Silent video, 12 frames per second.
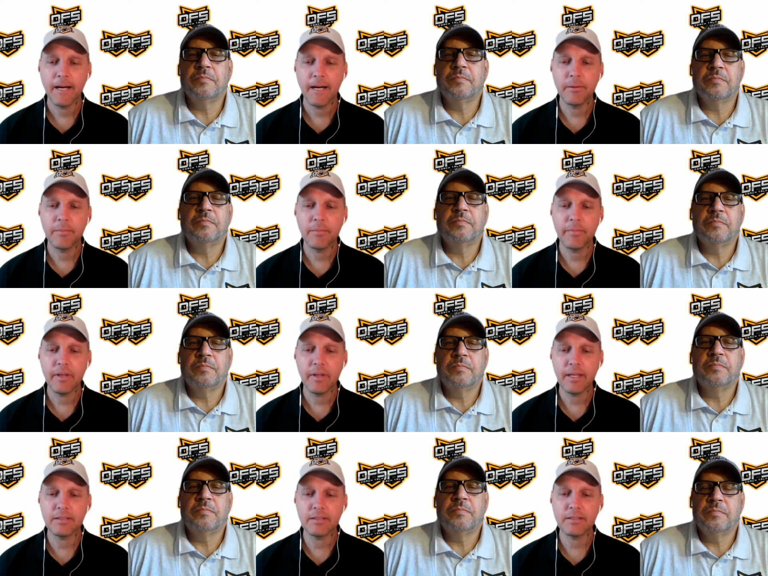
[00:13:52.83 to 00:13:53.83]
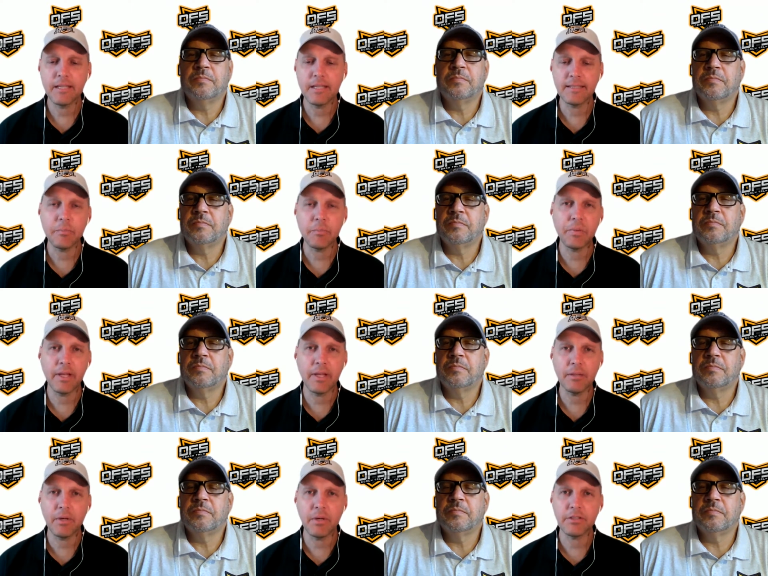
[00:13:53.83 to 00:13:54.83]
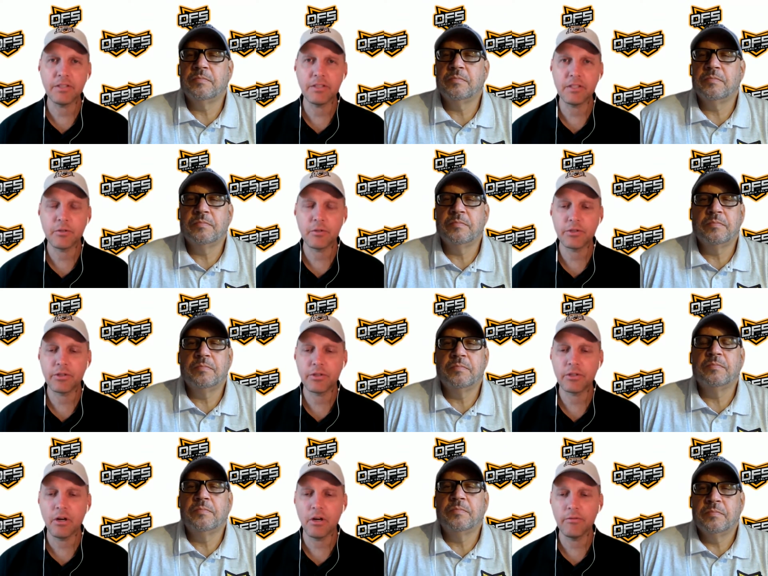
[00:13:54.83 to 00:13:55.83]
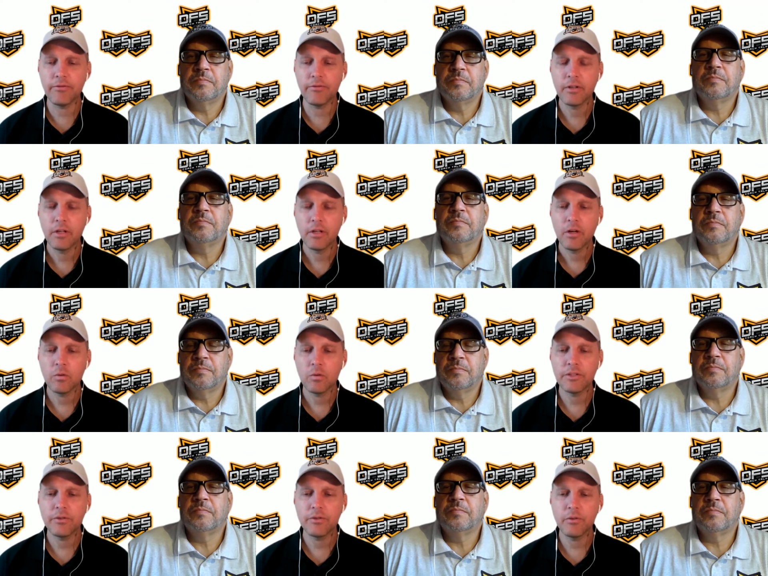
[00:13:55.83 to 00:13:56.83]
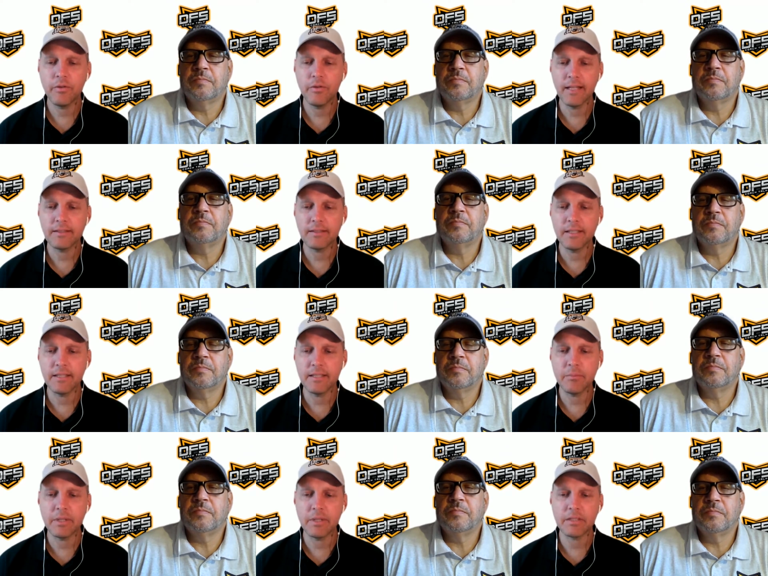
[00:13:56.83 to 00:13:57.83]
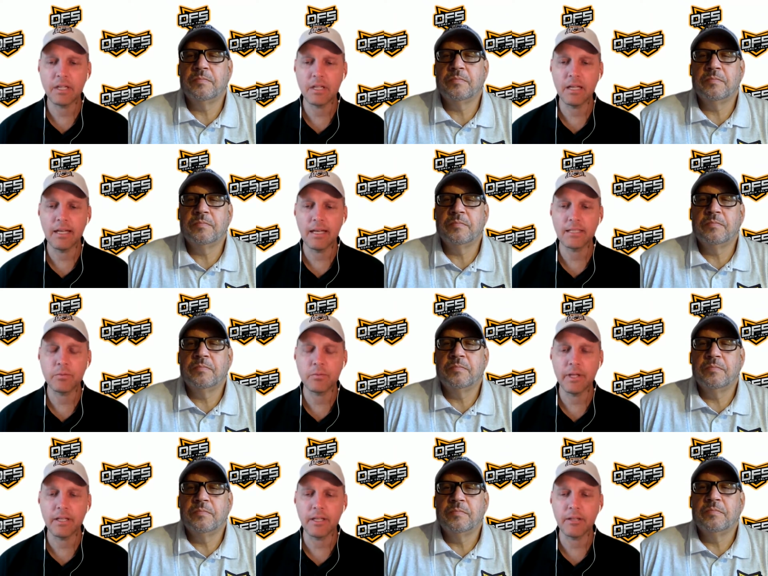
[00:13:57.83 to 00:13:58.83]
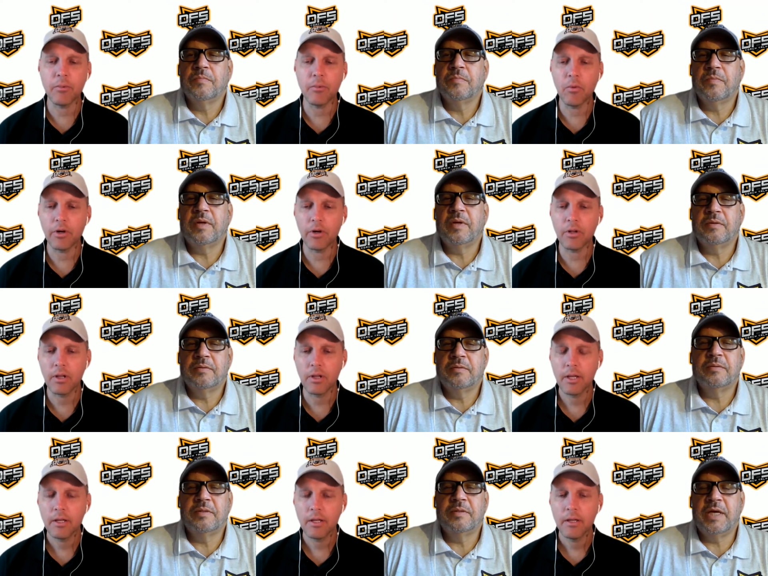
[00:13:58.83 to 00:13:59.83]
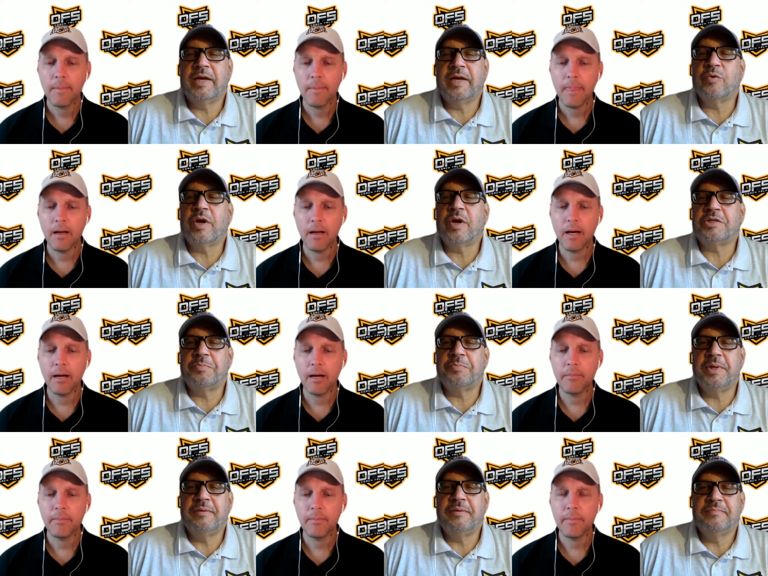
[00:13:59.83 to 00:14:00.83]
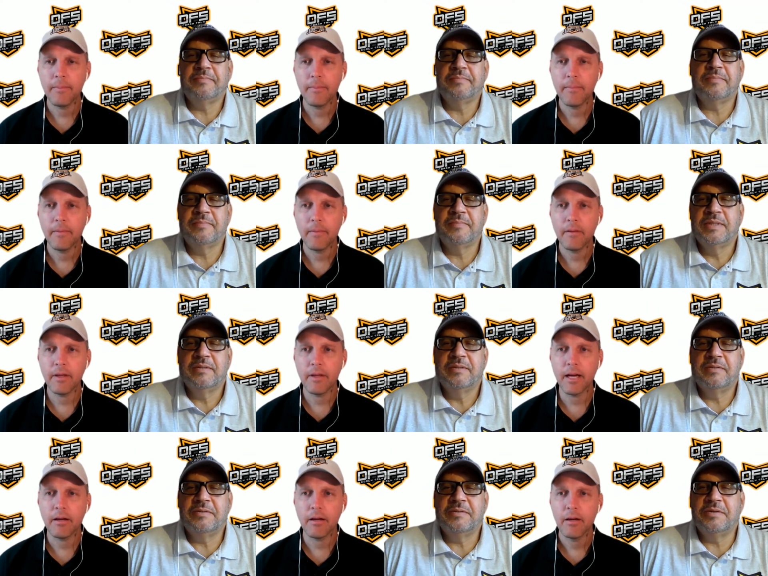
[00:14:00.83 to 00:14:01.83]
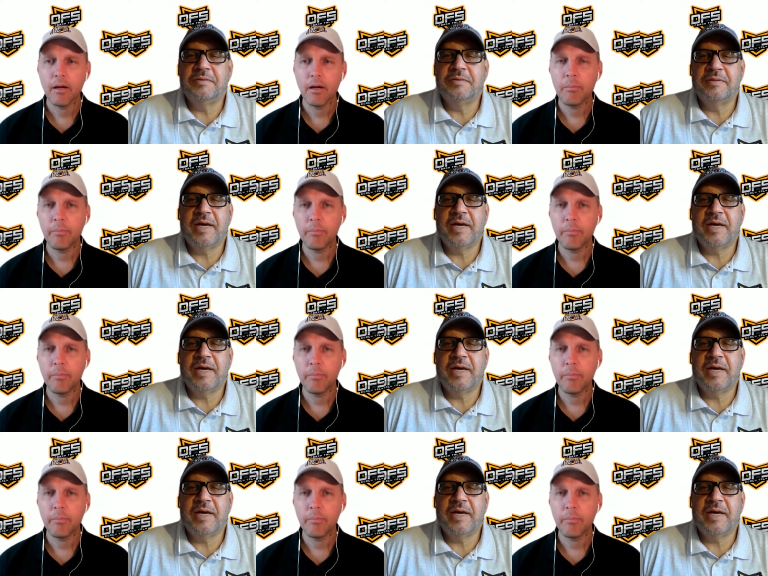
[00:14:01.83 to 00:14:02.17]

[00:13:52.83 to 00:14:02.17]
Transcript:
Speaker 1: Um, he's he hasn't played much since the return to golf. Only two events. He did miss the cut last week at the Memorial. Yeah, he crushed uh, me. Yeah,